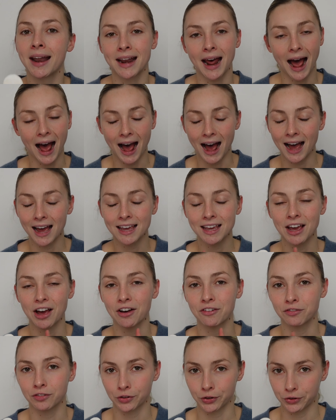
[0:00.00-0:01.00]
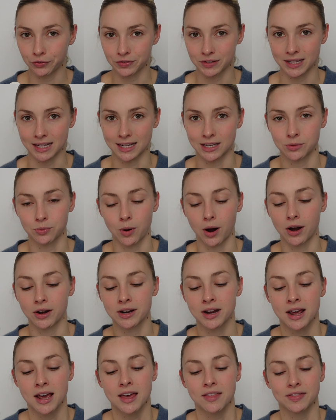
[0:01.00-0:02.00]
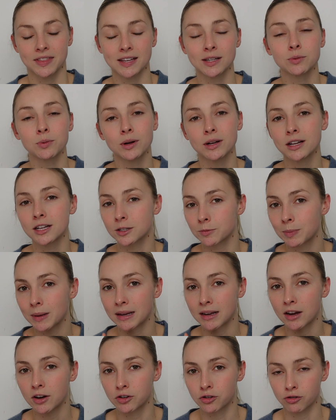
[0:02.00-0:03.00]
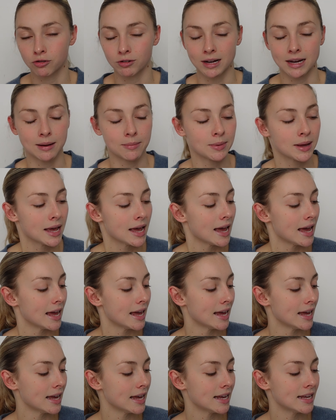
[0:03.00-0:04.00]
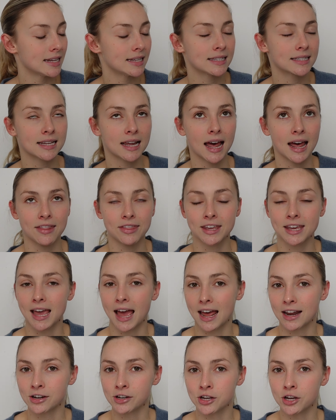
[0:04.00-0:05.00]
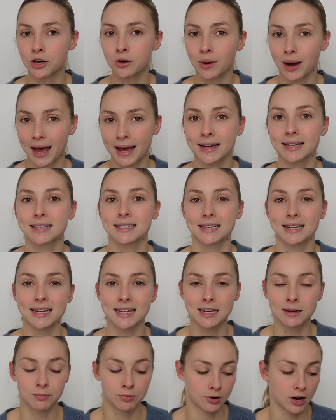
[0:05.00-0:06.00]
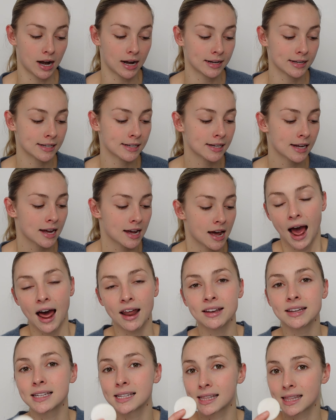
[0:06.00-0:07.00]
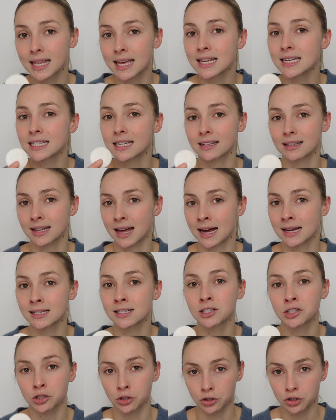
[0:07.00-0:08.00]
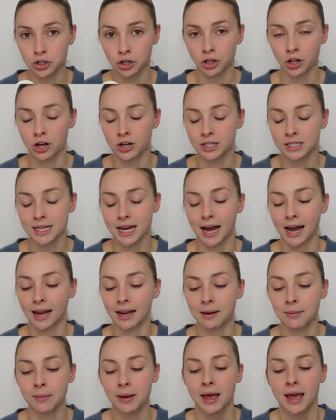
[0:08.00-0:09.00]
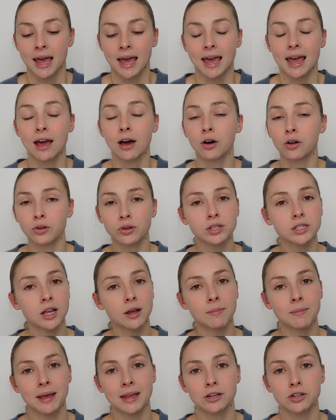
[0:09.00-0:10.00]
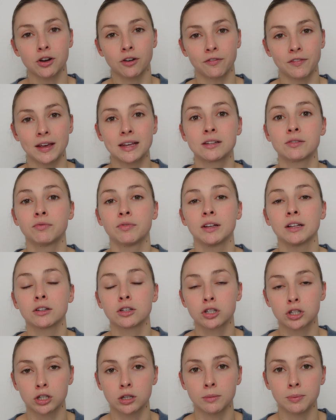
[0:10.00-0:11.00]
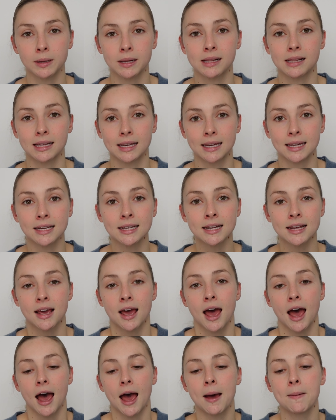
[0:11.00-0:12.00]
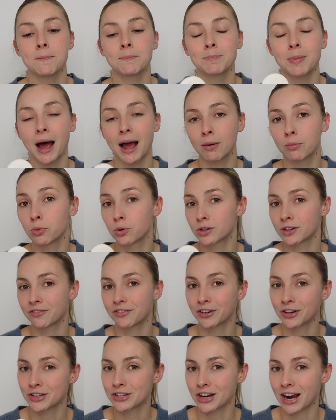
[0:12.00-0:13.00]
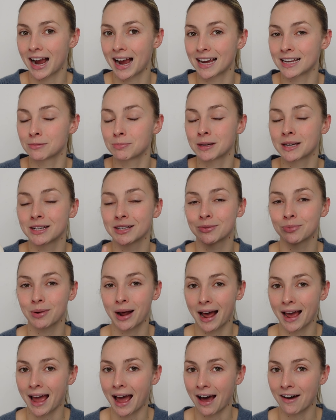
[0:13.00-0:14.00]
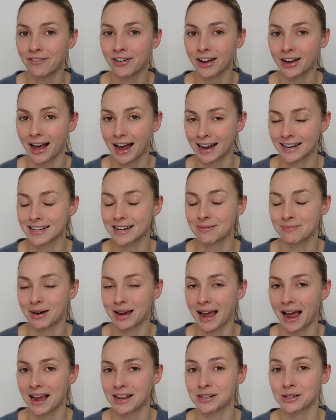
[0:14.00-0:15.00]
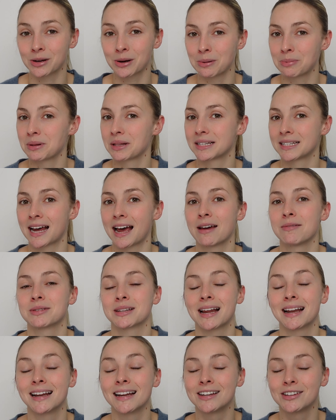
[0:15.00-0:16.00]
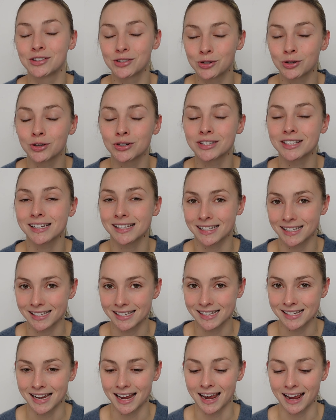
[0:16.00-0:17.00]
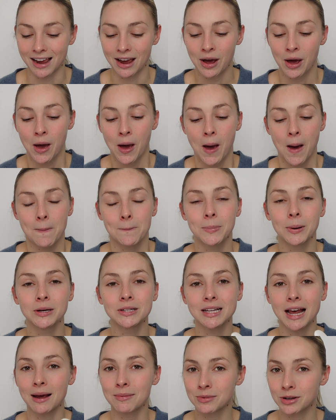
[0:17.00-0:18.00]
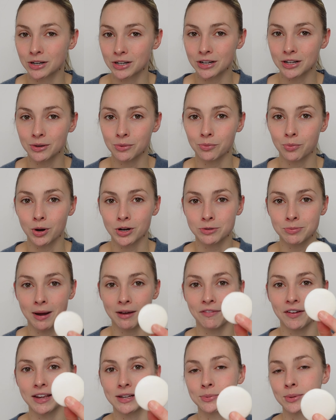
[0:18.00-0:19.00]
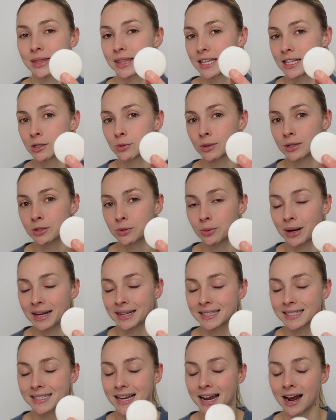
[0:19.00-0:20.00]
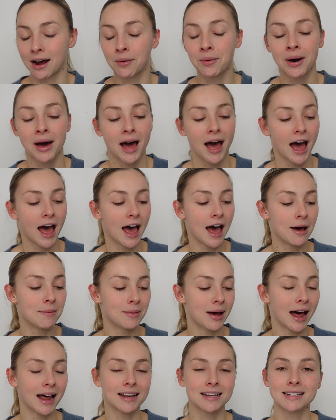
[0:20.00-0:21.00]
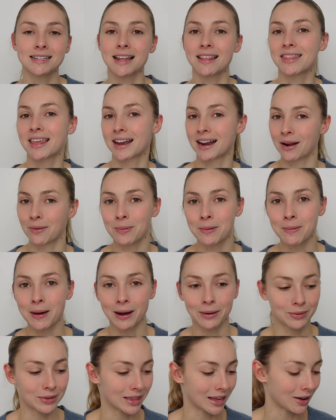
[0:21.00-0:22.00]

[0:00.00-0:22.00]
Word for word: and I have loved this one. This one has been a dream. It is the NUXE brand and this lasts such a long time. It also makes your face feel super clean um, but I would avoid your eyes because I have had it in my eyes a couple of times and it does sting. But I'm gonna wash my face with this one twice now um, and then I'll be back with